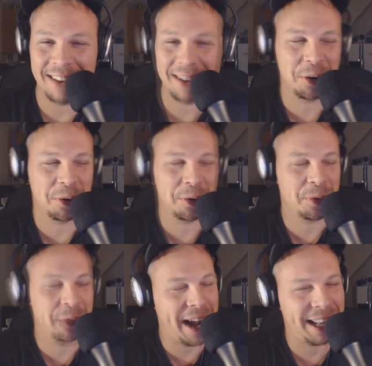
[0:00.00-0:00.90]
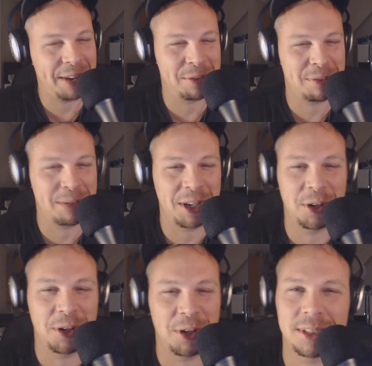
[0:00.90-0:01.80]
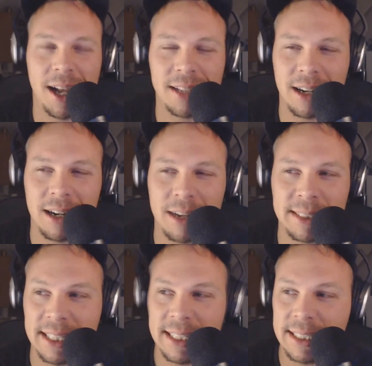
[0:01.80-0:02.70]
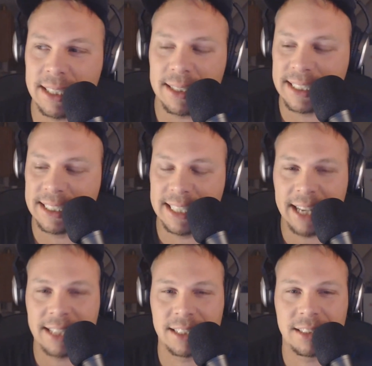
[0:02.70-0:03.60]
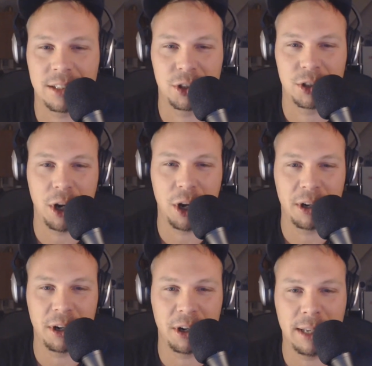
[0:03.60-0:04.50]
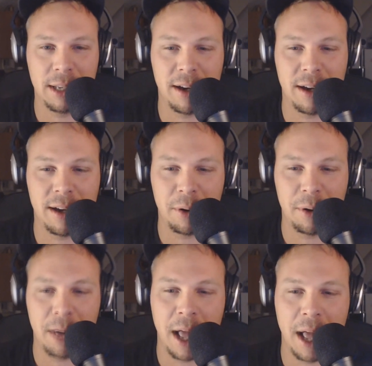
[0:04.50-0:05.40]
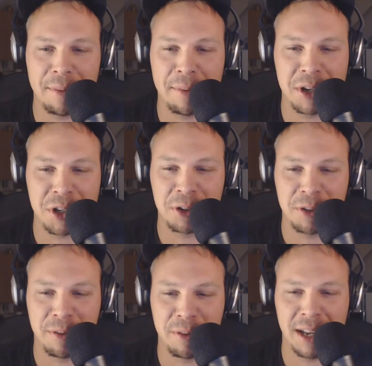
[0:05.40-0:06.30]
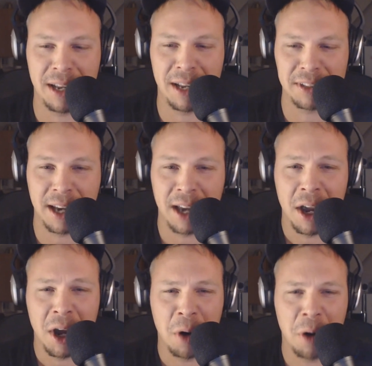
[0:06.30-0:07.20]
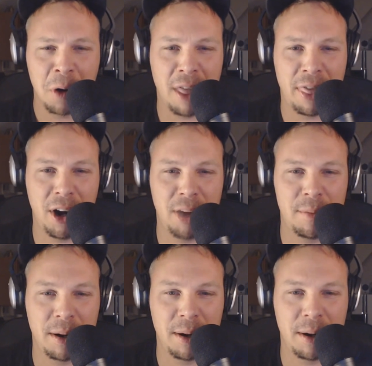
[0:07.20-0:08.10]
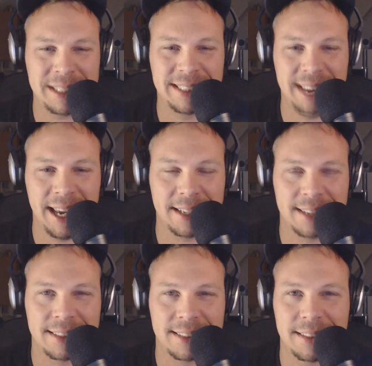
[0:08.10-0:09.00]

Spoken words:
So finally, we bring you Slot Talk number 6. This is our 6th show. Can you believe how many shows we've done? It feels like we're on our 3rd, but number 6.